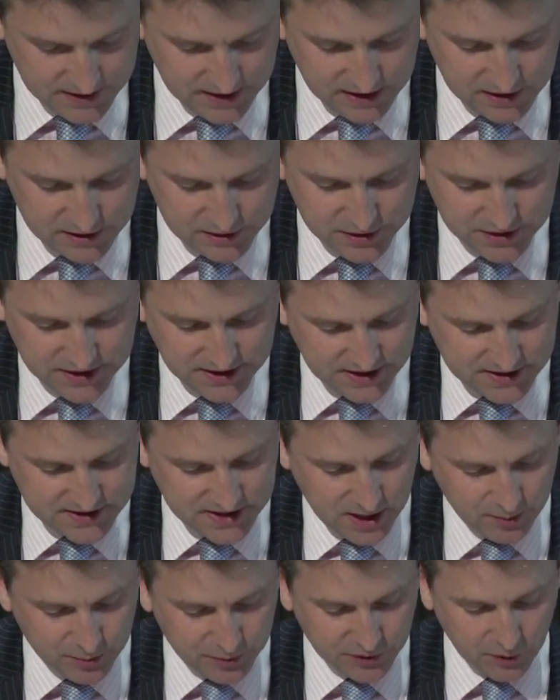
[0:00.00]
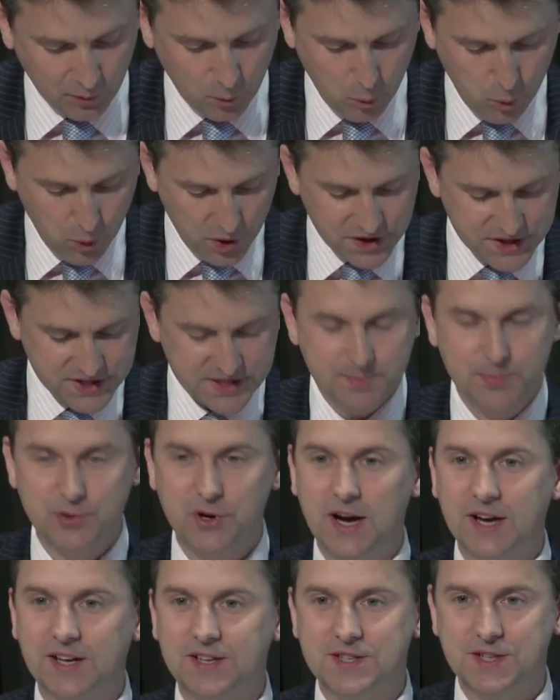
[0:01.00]
Including examples of worst
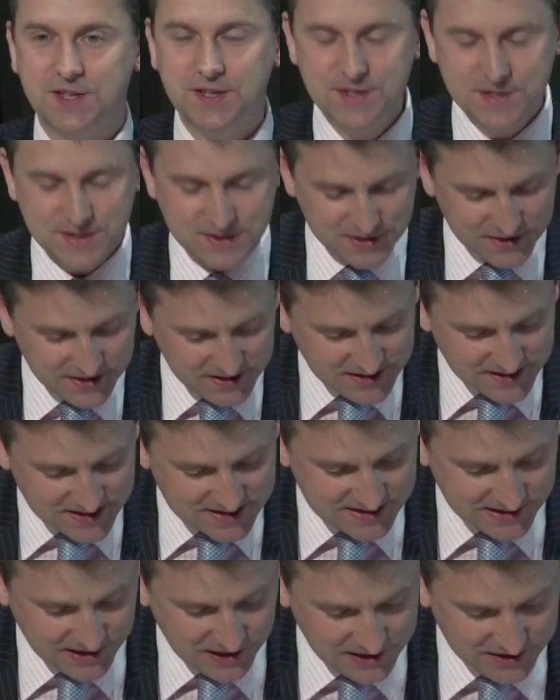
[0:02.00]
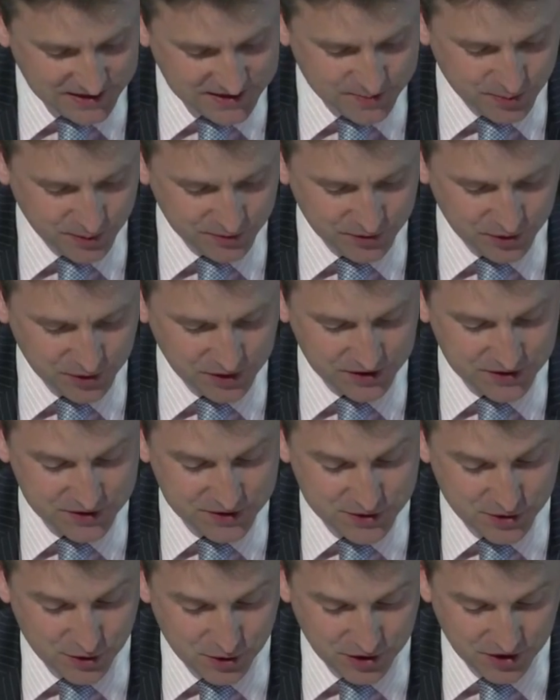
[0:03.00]
practice is likely to provoke a
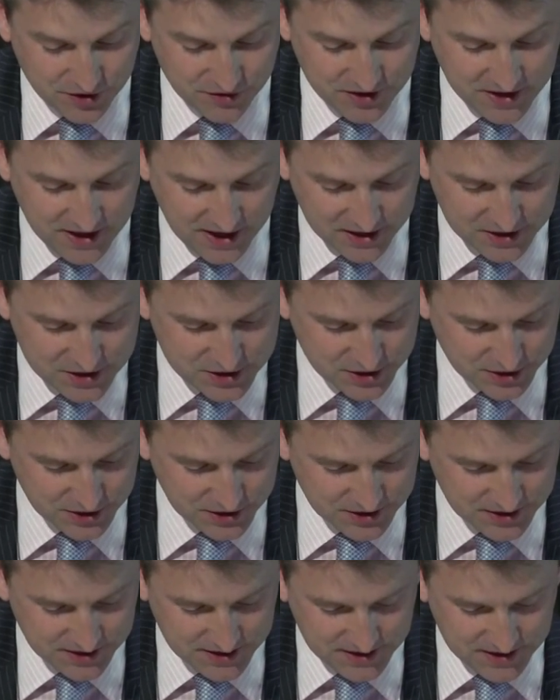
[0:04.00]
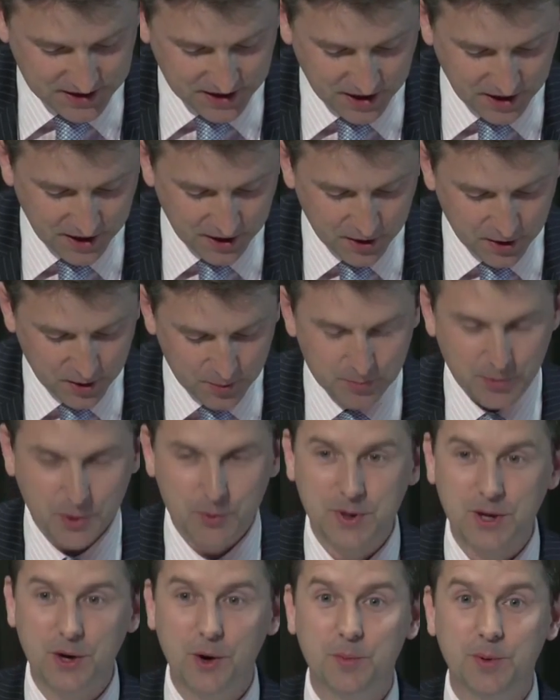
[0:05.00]
stronger reaction, but
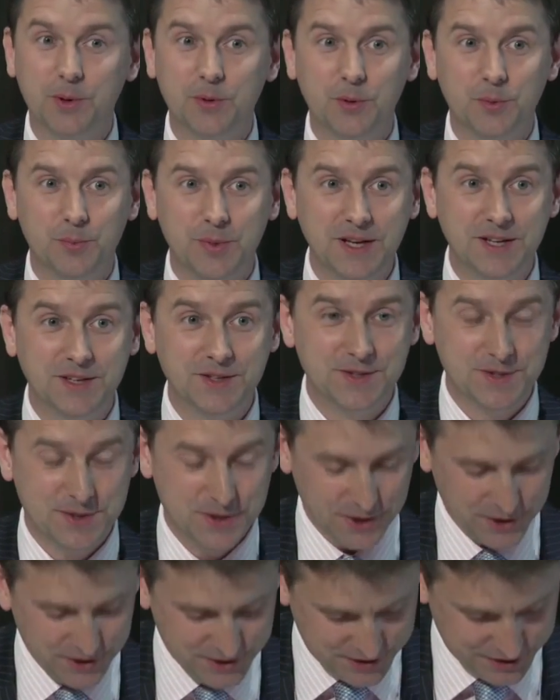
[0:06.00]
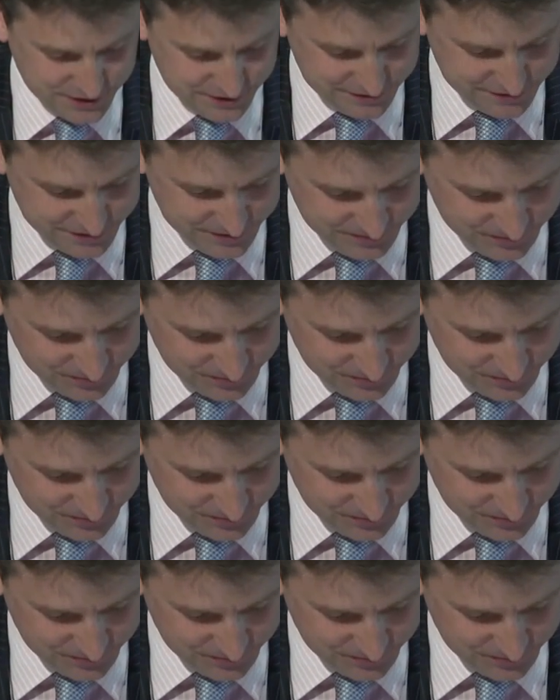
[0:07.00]
we hope it will be constructive.